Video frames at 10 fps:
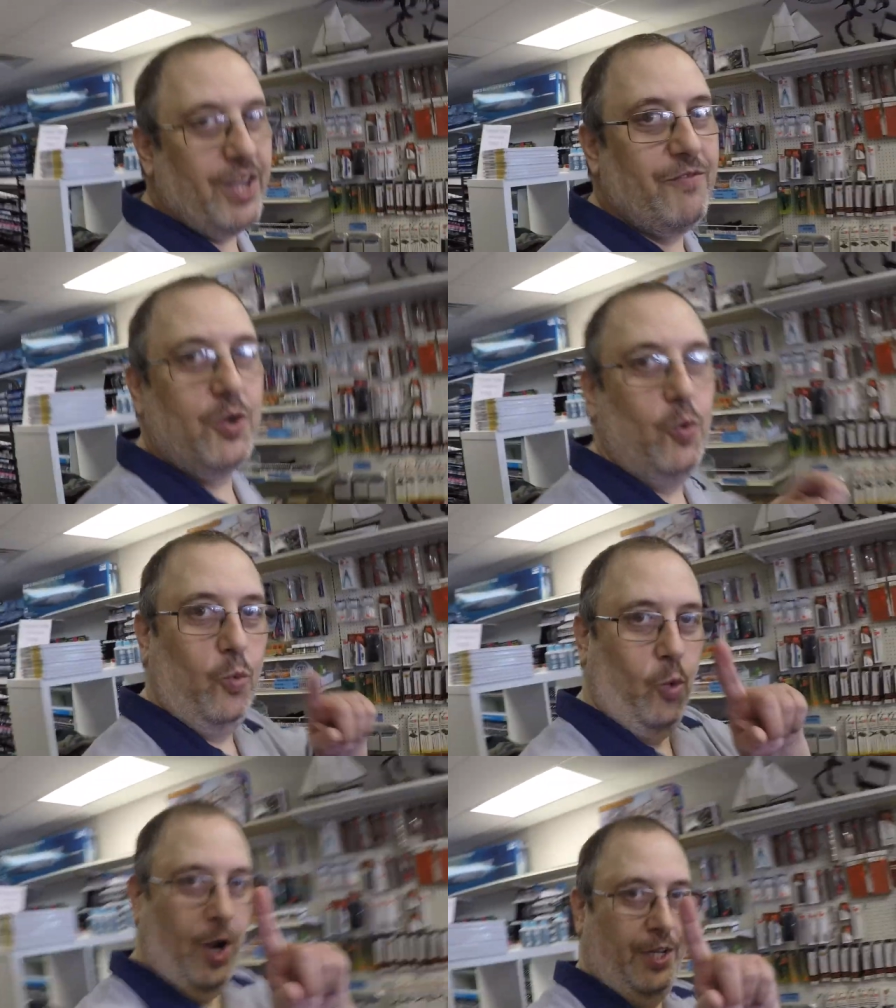give you
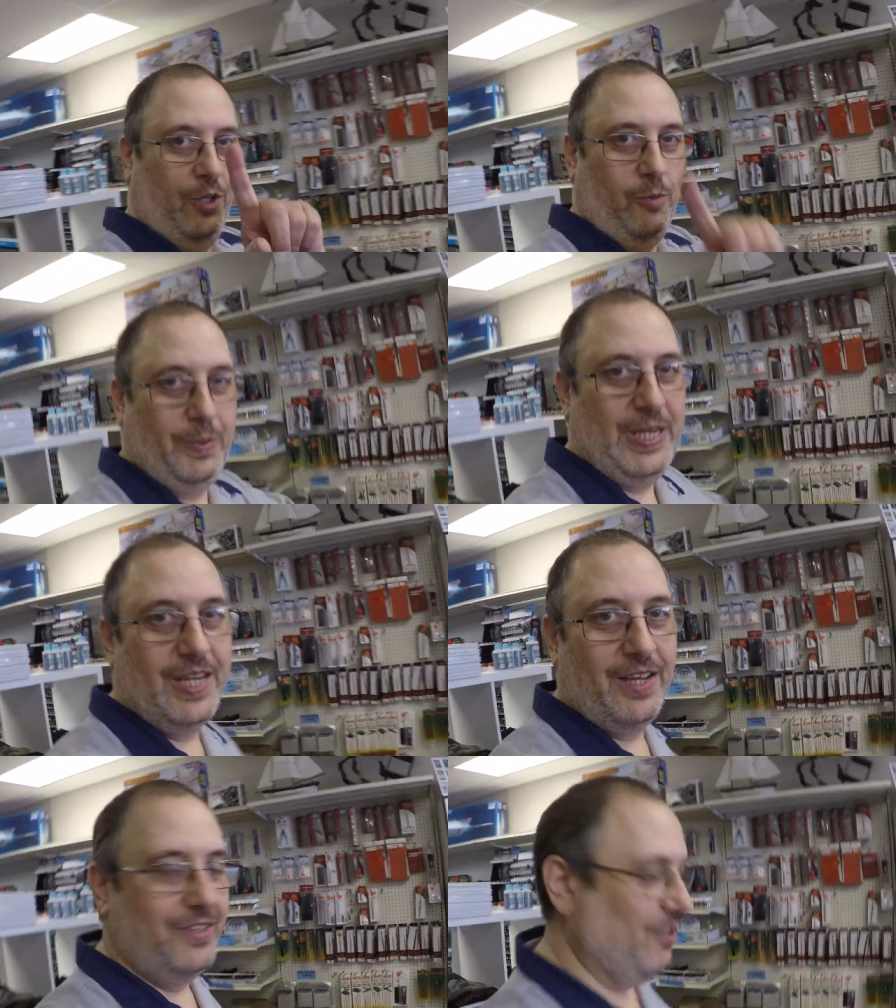one little
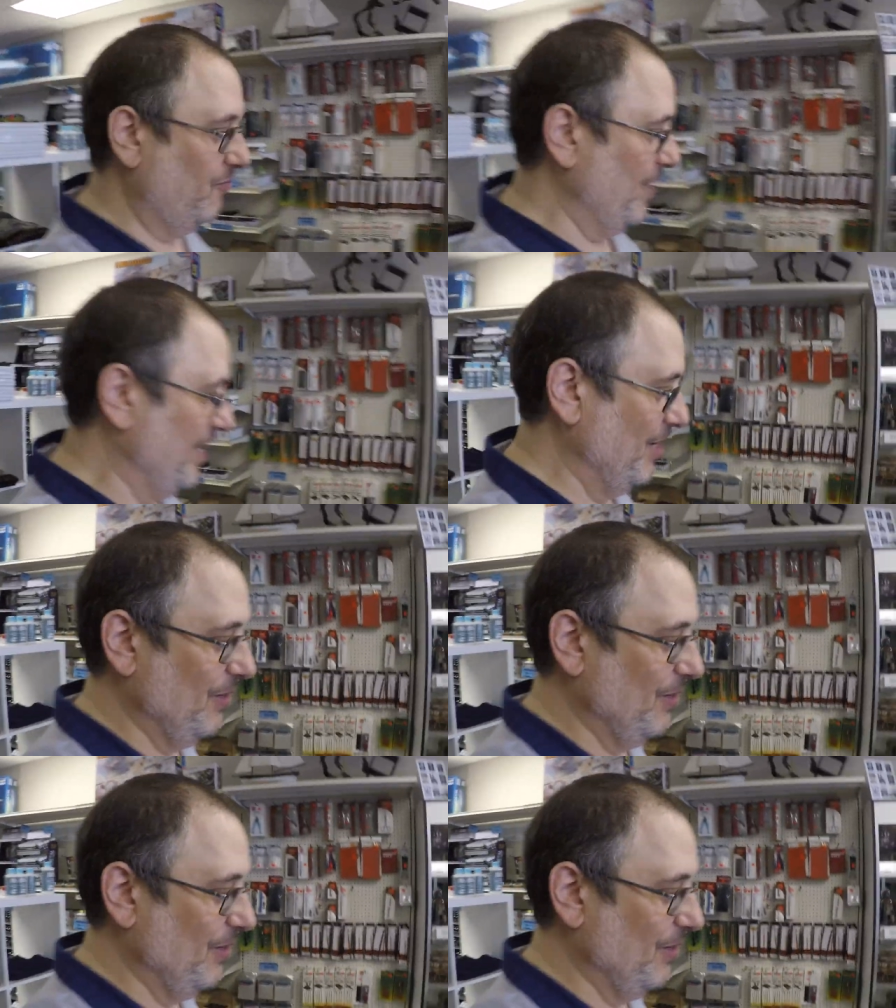peek on this video.